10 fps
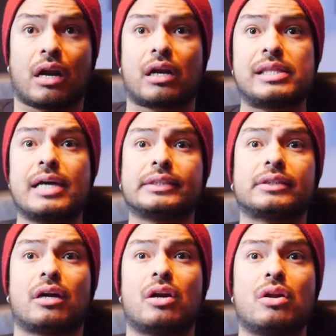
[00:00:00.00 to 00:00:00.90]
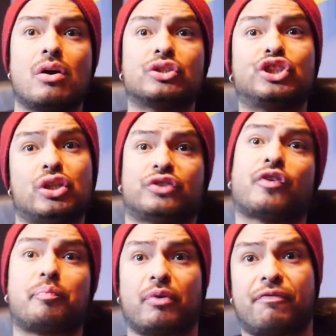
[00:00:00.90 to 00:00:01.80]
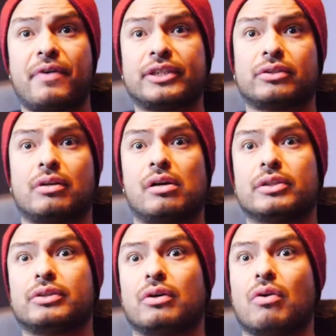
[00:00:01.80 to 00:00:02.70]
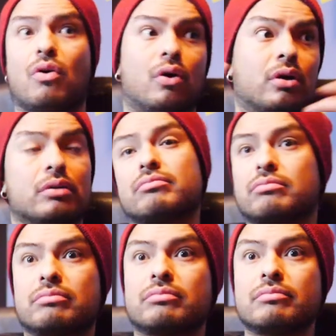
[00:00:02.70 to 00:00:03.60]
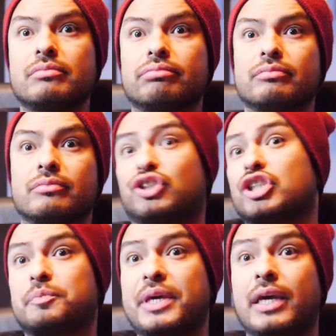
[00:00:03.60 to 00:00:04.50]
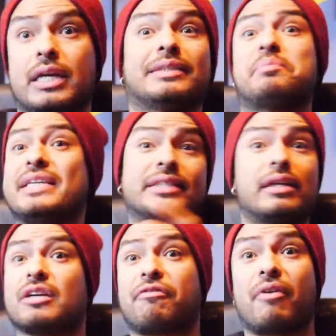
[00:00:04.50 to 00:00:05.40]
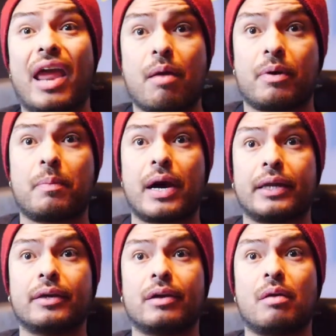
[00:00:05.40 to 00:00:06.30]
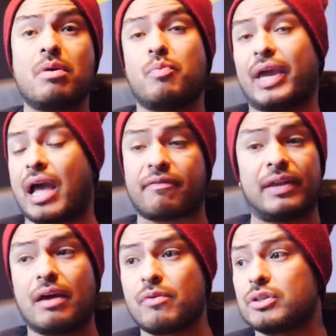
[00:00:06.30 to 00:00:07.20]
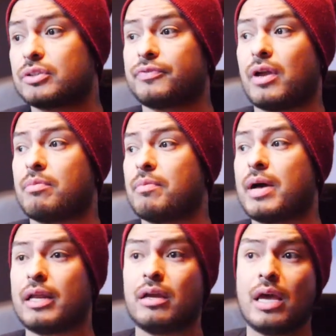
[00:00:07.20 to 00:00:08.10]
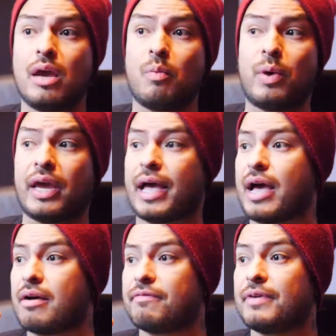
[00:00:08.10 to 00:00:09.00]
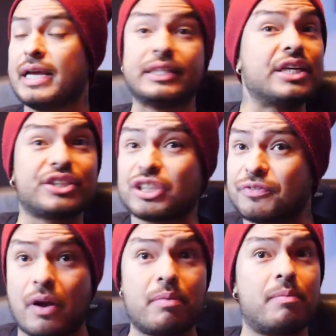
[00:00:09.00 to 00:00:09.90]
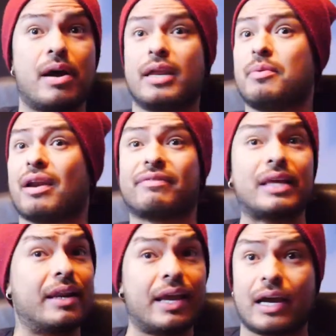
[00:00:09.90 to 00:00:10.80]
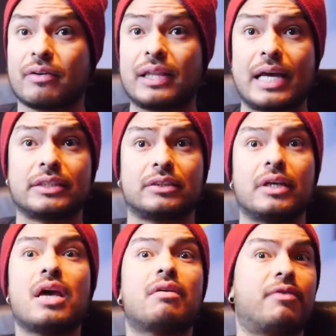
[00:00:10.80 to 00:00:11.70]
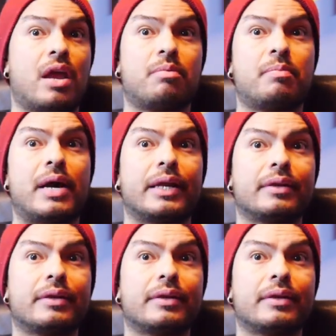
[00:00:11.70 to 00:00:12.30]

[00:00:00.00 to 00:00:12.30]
Our classes are not just for professionals or just beginners. Basically, for everybody. You know what I mean? We have levels for everybody. We have teachers for everybody. We have any kind of classes for everybody.